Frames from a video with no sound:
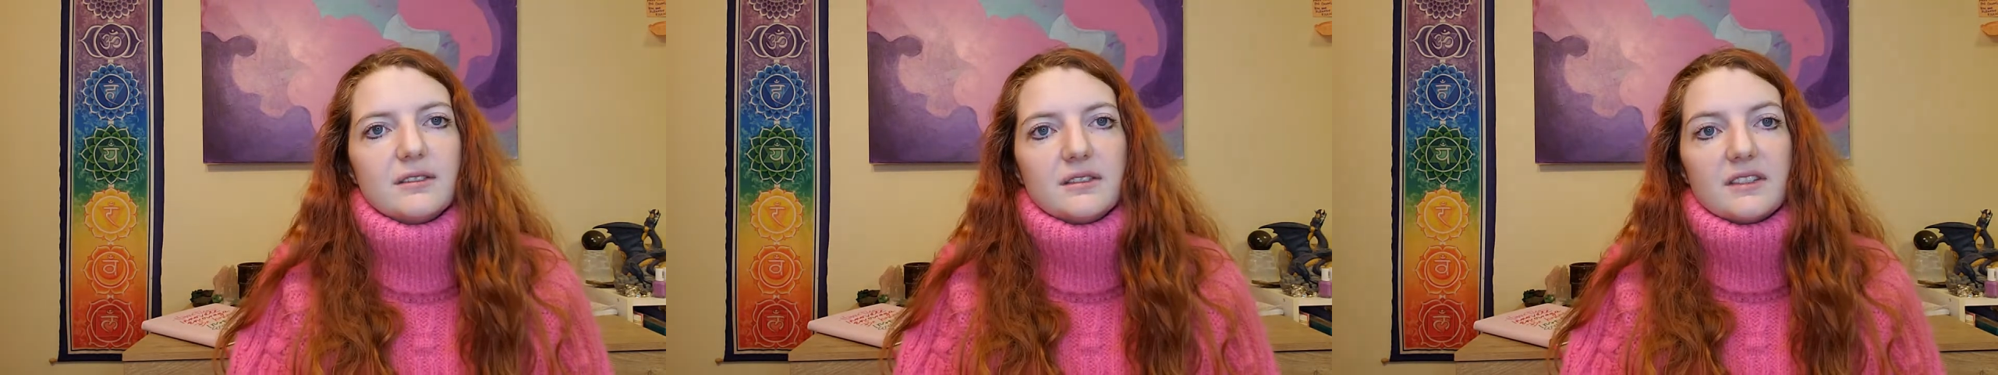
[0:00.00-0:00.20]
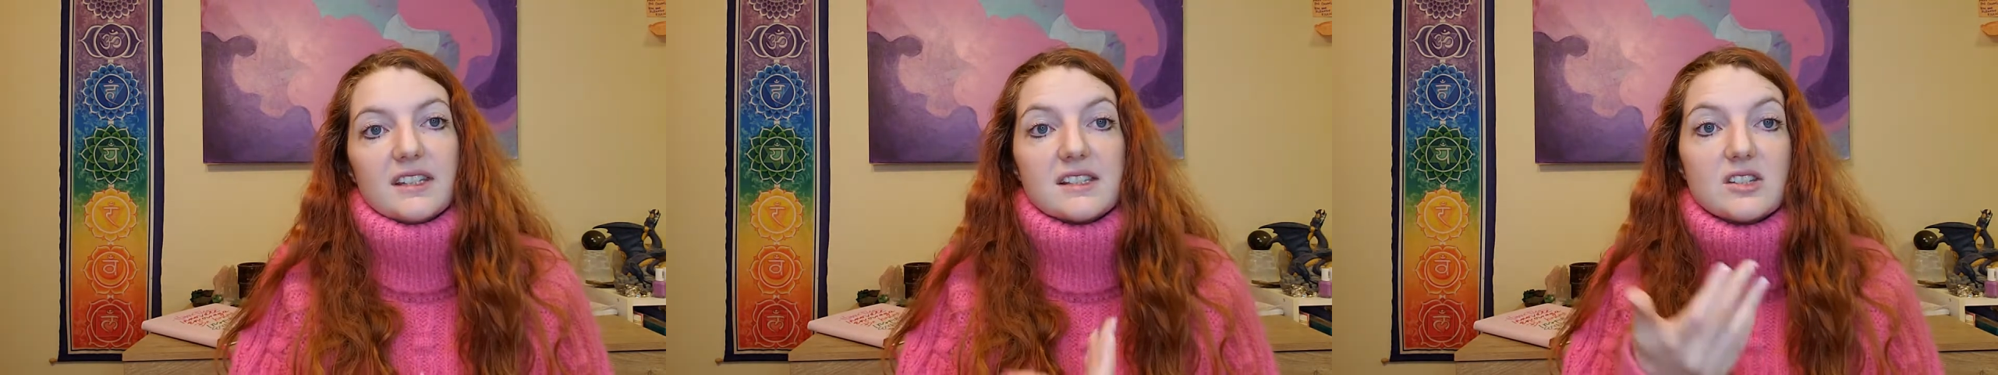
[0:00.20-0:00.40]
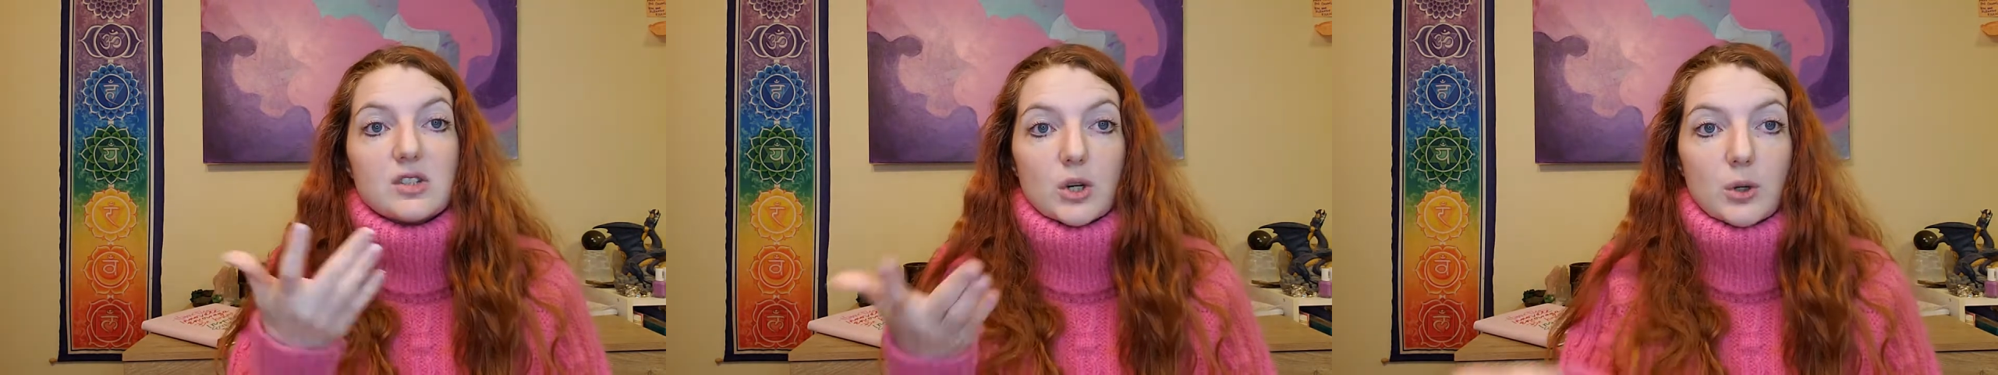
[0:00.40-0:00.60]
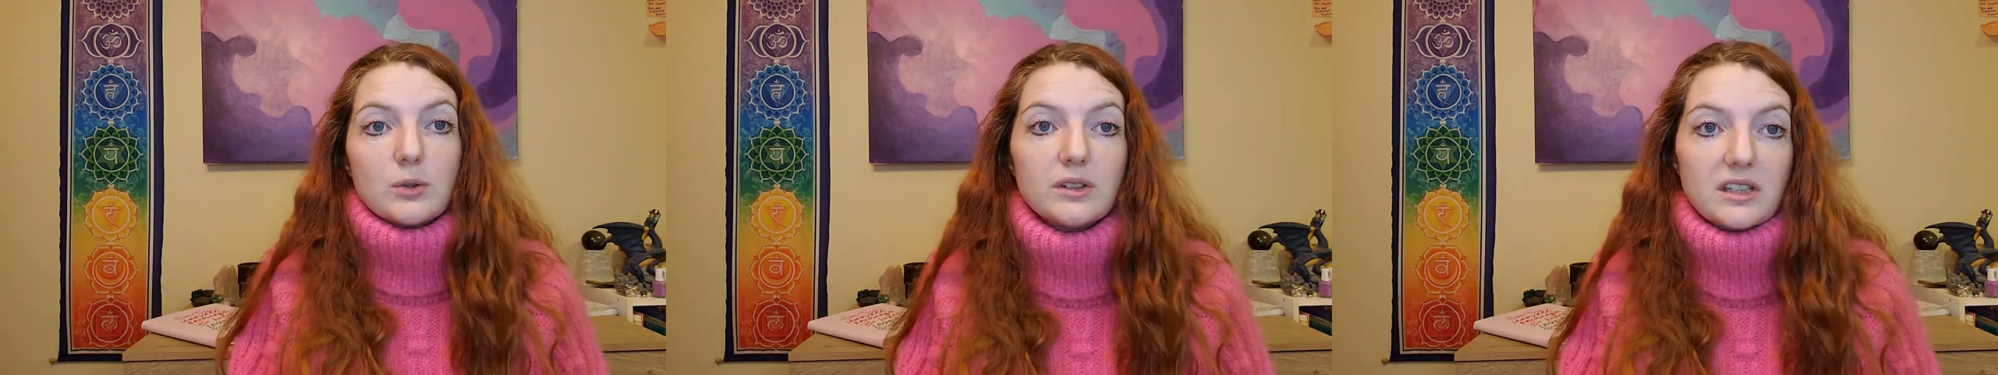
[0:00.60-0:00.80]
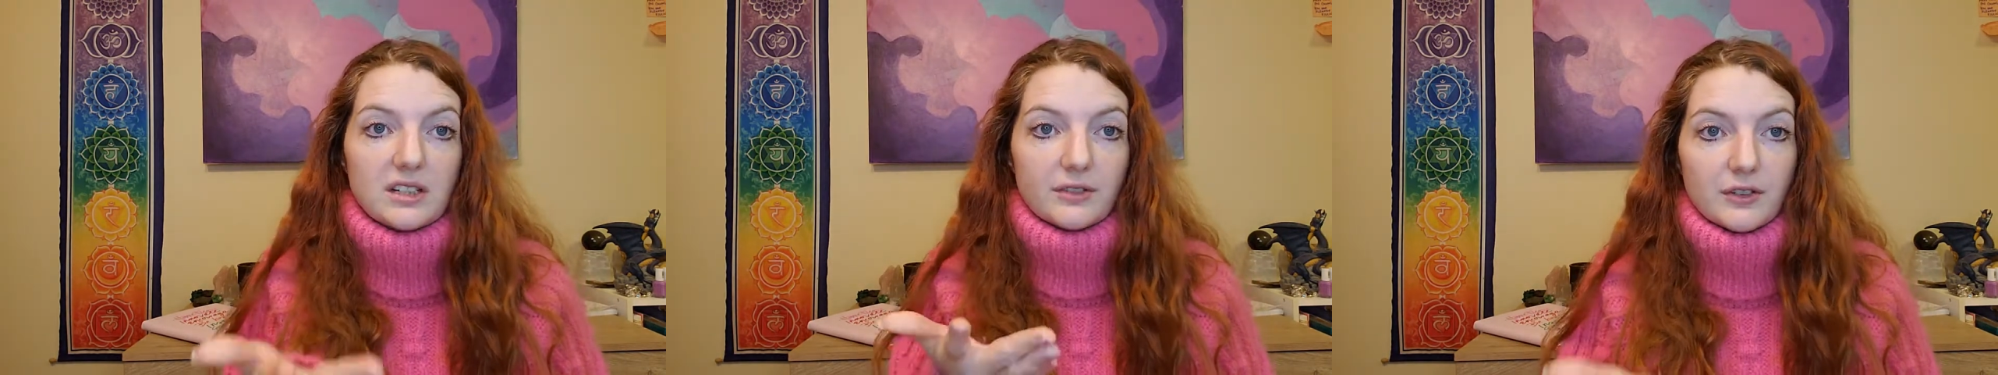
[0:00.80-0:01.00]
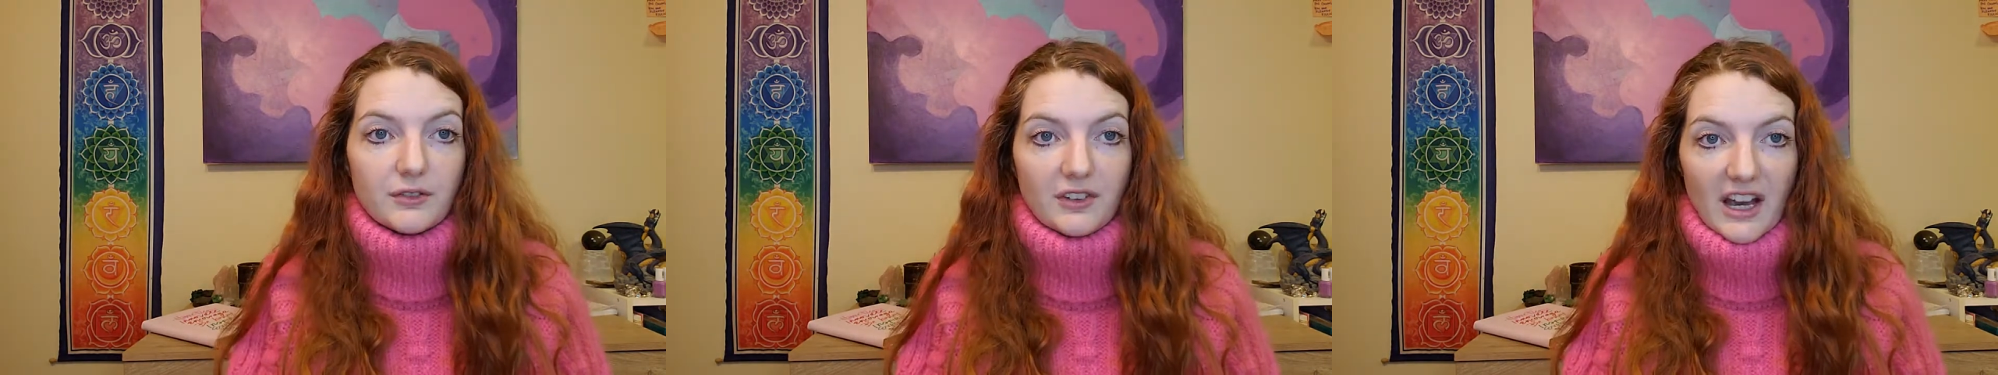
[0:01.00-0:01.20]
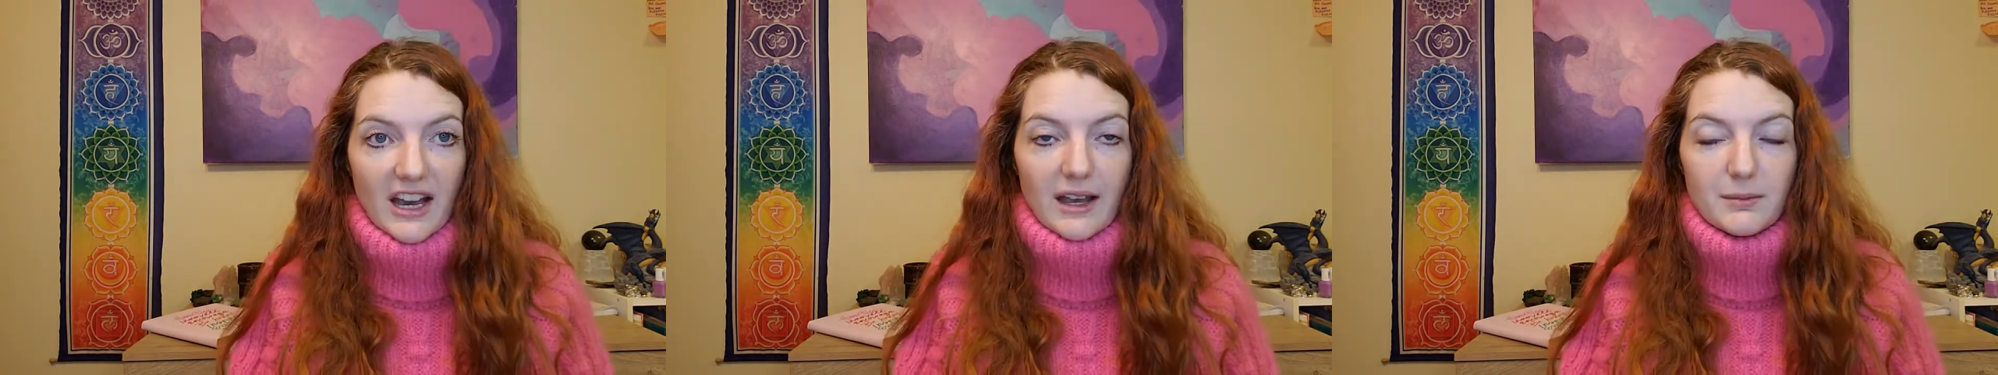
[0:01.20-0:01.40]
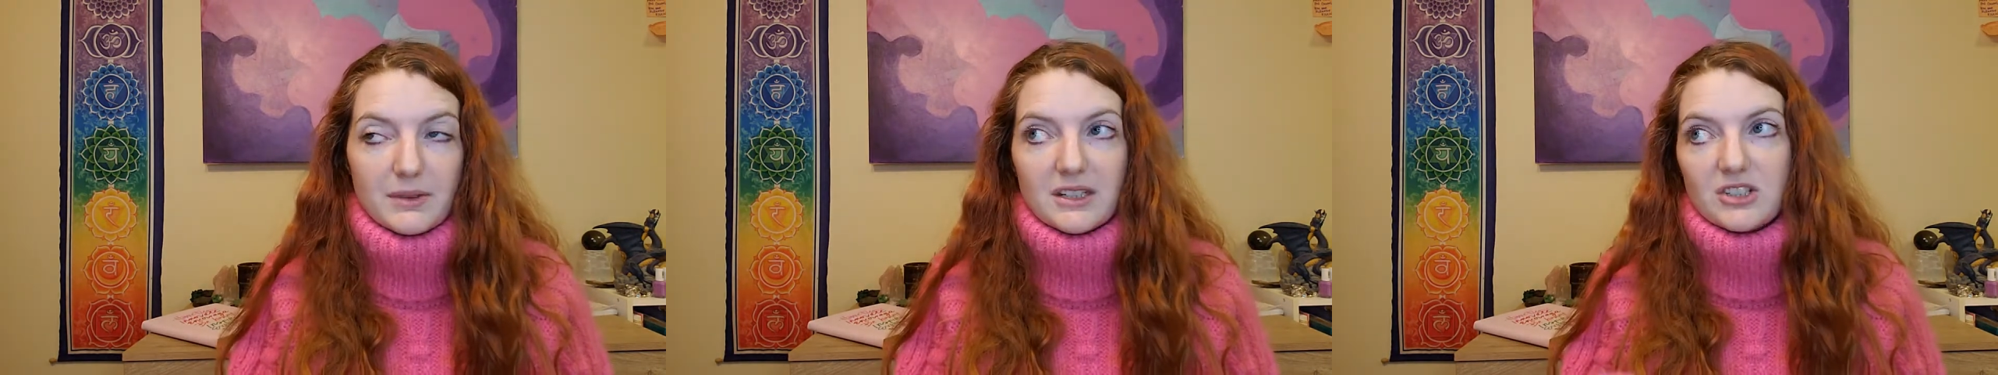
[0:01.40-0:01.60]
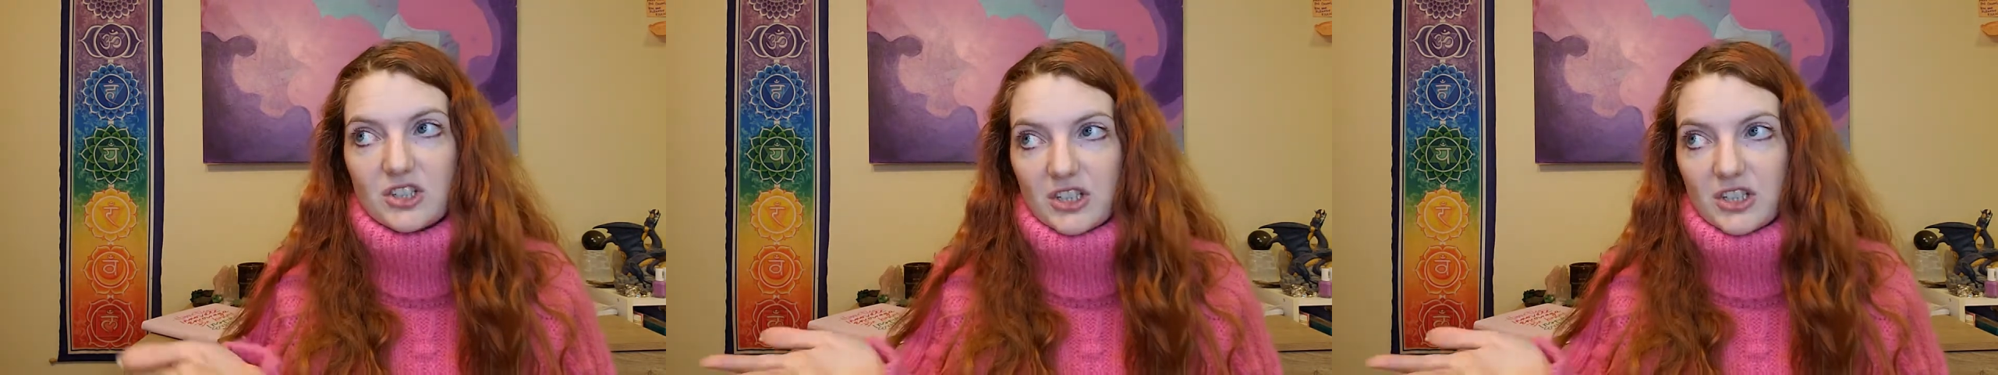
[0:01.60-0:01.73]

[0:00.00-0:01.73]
that's a totally different vibe than